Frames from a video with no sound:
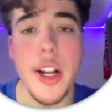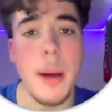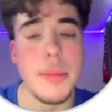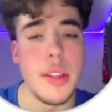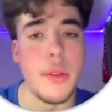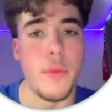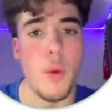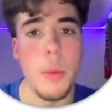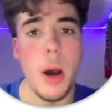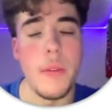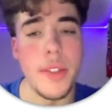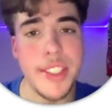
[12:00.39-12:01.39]
in the form
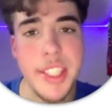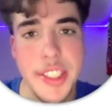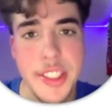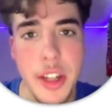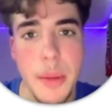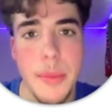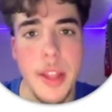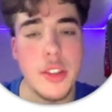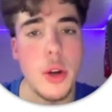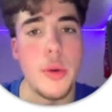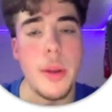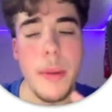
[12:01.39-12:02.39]
of a system that's
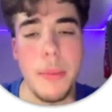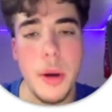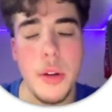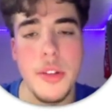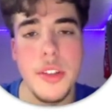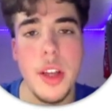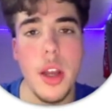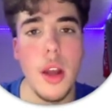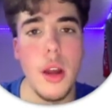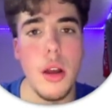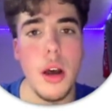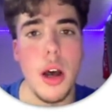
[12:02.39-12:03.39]
already been built,
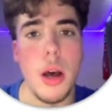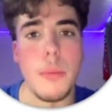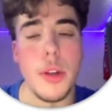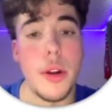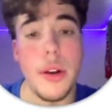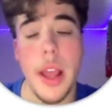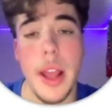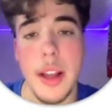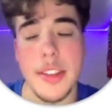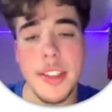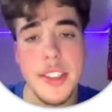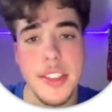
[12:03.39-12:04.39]
a
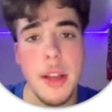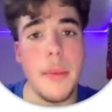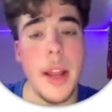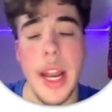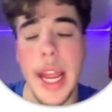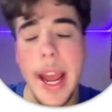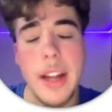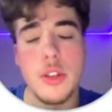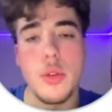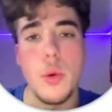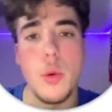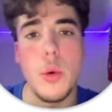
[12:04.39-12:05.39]
system, an AI
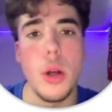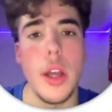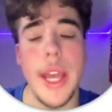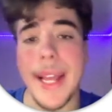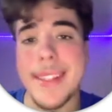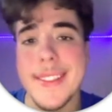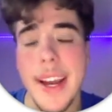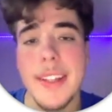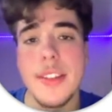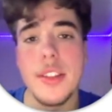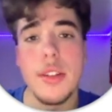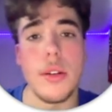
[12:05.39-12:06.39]
tool,
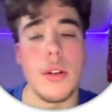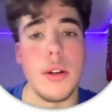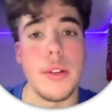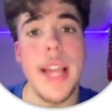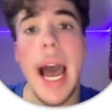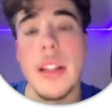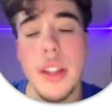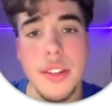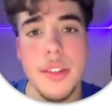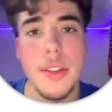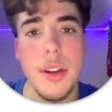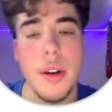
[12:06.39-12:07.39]
insights, or
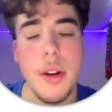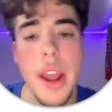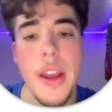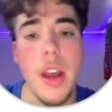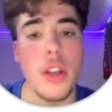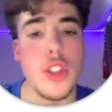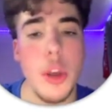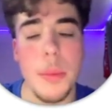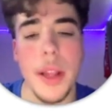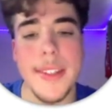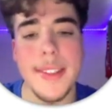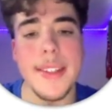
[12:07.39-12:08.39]
talent. Okay, so you
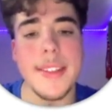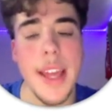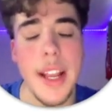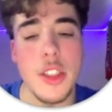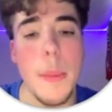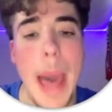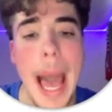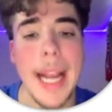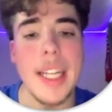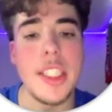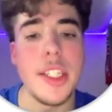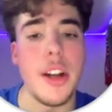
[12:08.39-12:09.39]
place these things, you
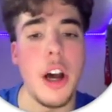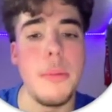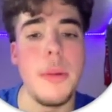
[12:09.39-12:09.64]
package it up